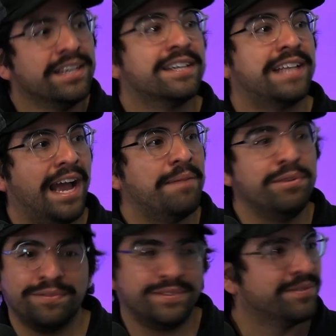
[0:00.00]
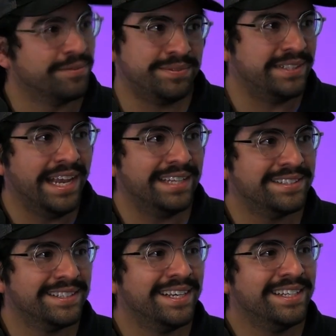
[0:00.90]
Because I moved from
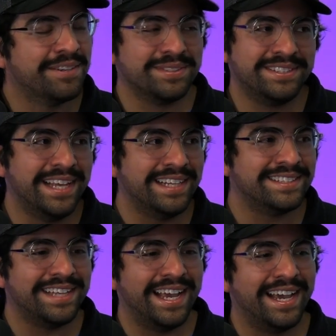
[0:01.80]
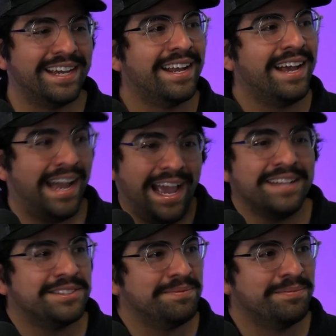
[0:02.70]
states, different states, and I
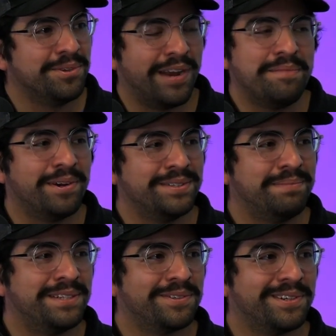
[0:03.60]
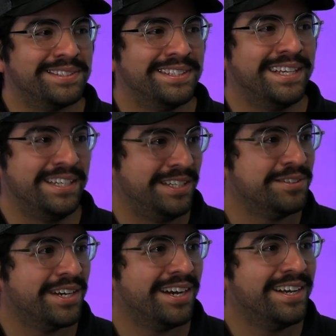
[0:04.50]
had some great mentors in
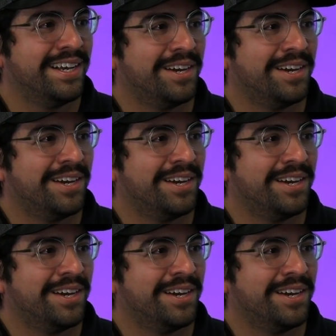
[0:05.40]
Utah.